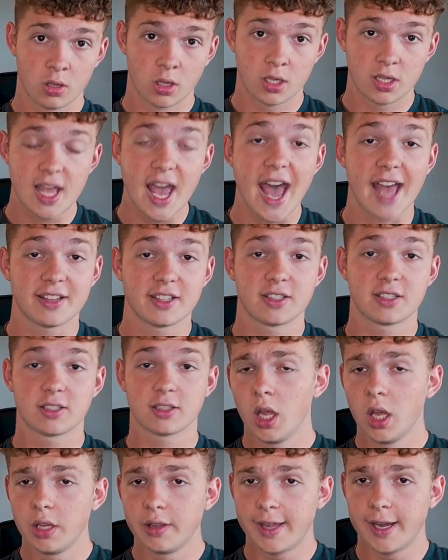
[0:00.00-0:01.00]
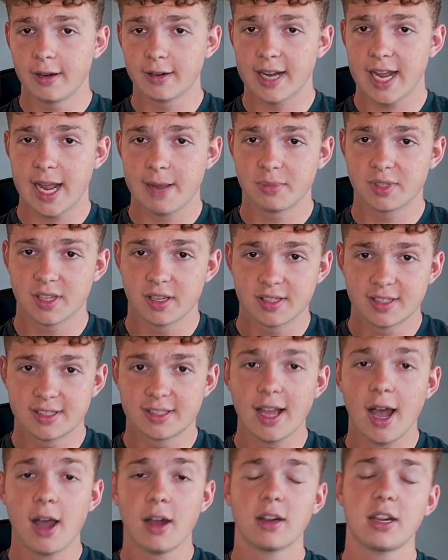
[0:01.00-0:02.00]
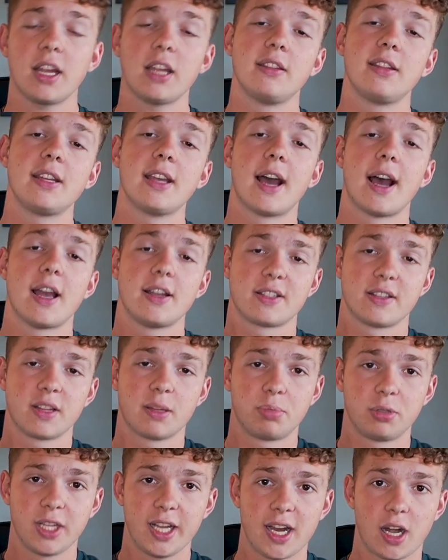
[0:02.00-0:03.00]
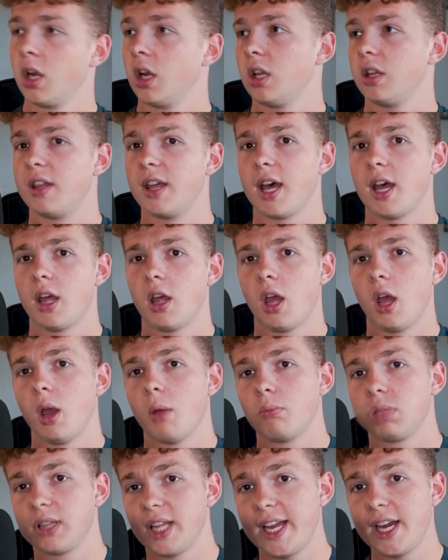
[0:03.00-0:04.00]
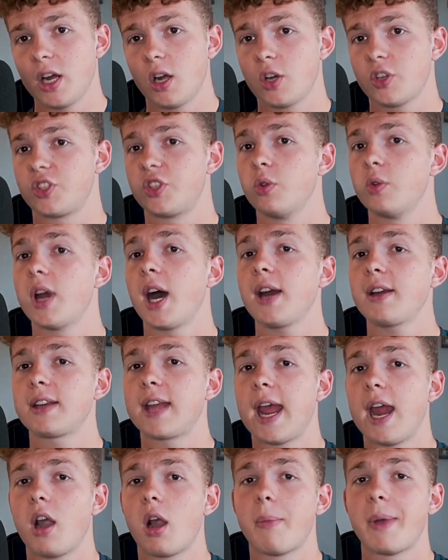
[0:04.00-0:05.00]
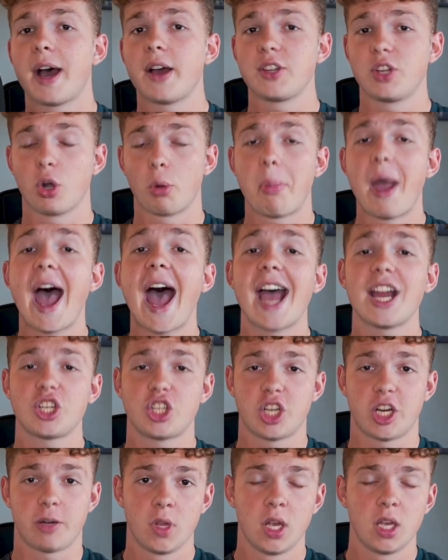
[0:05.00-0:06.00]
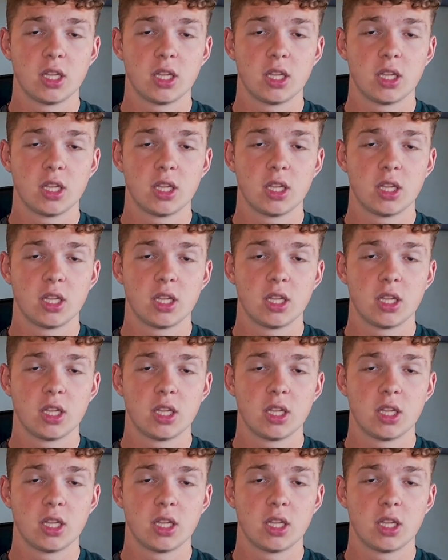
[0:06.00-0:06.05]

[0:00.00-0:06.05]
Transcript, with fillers: Yes, their games suck in the eyes of the player. The players do not care about your passion.